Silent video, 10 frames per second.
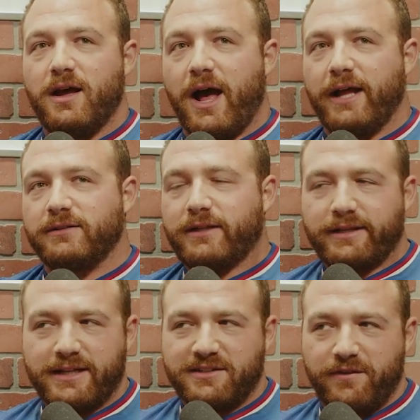I don't
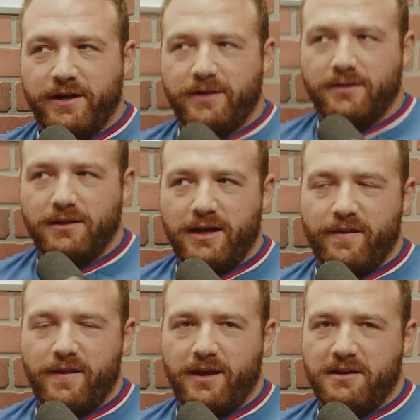think that's fair.
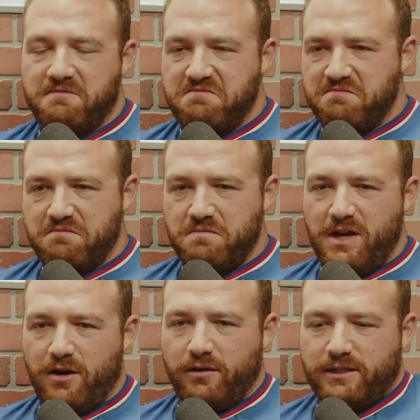And then,
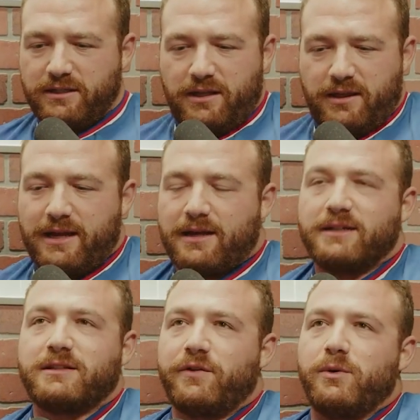you know,
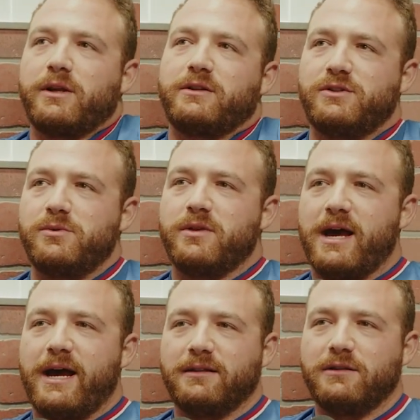because if you were to do
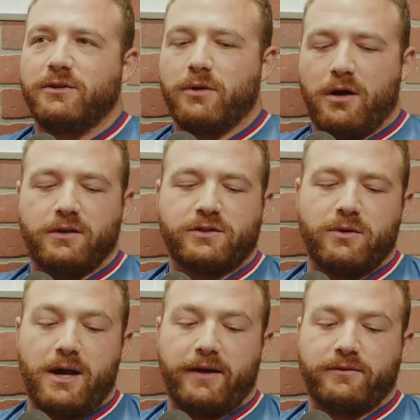that, you would
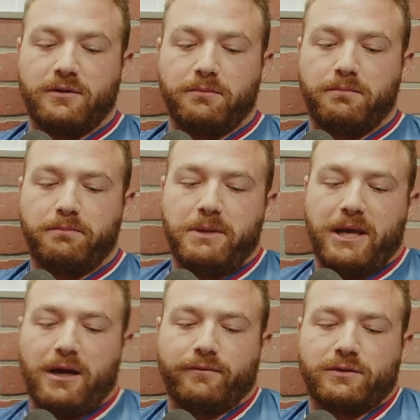also have to be
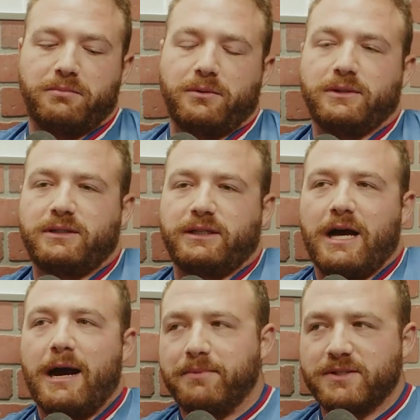comfortable with the
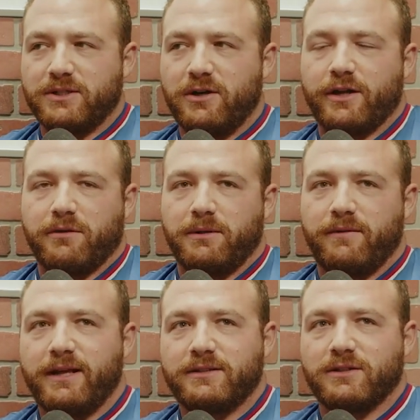opposite argument.
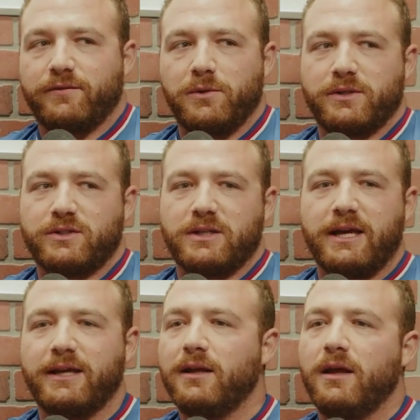Right. So if you were to
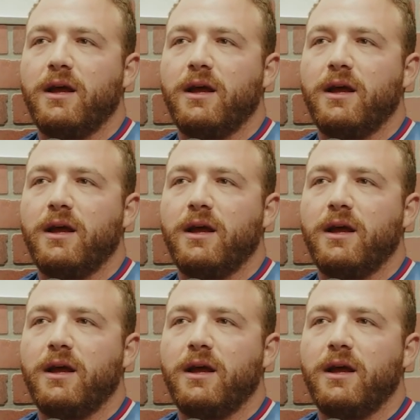say,